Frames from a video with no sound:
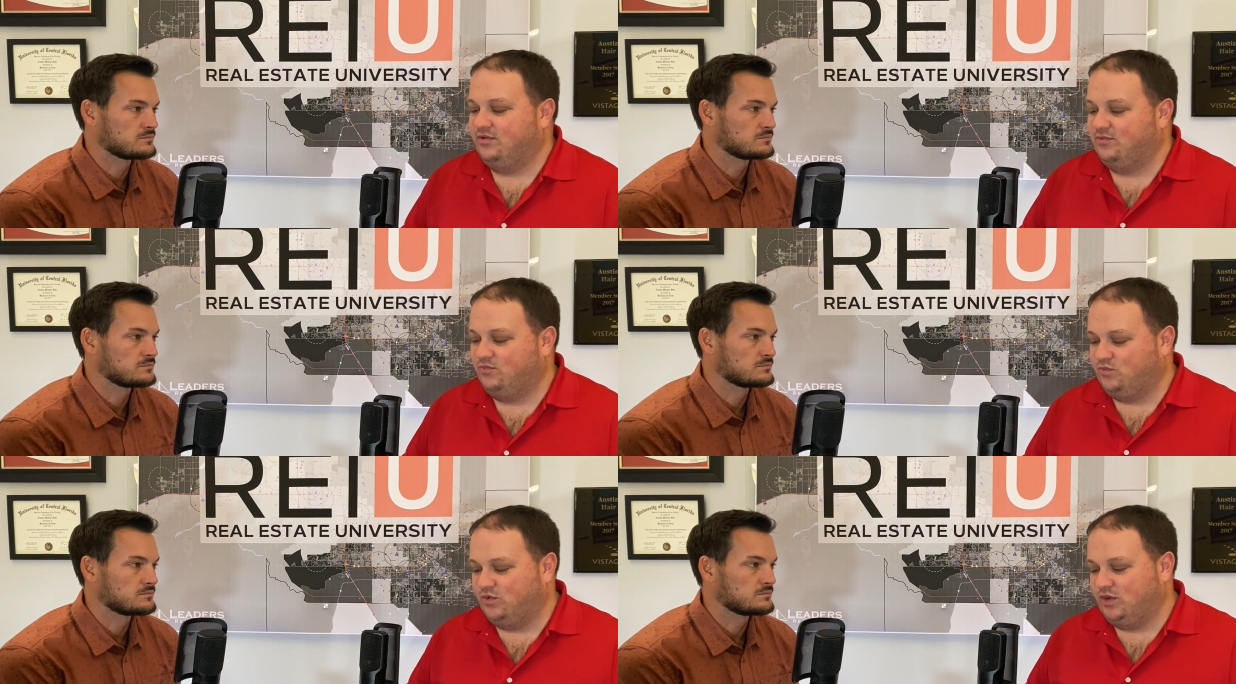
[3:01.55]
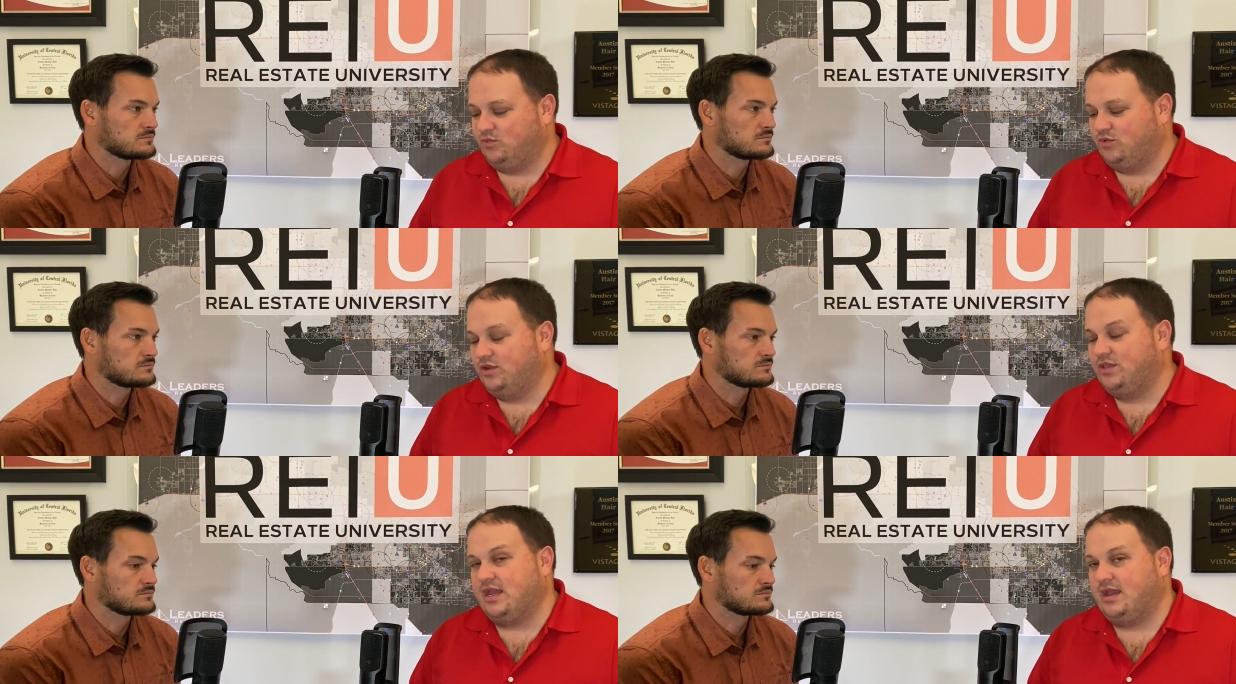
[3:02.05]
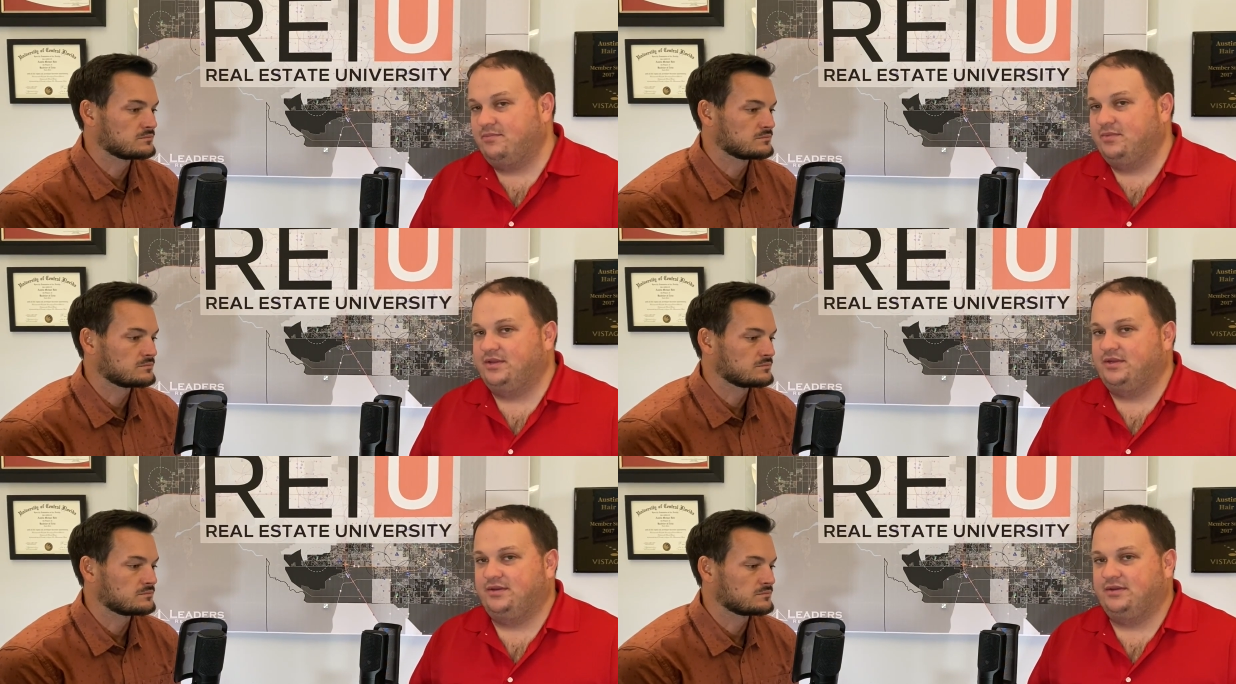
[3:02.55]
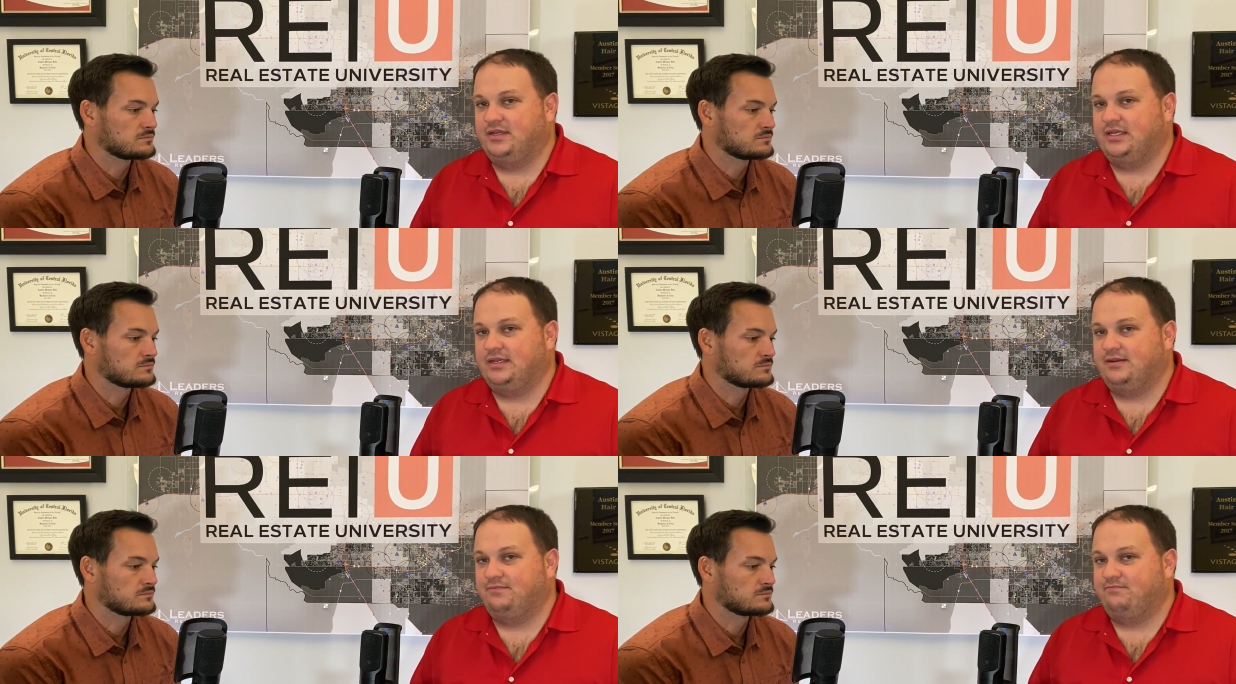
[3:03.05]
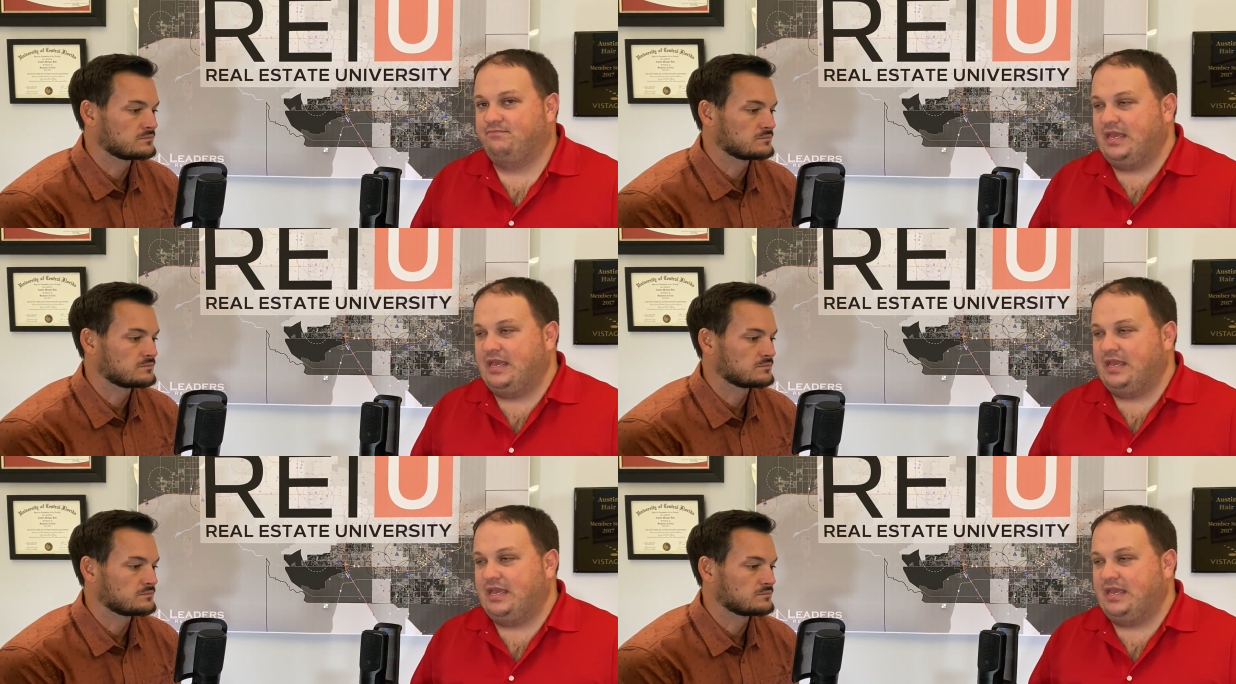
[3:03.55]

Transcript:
Speaker 1: know, uh, one of the common um,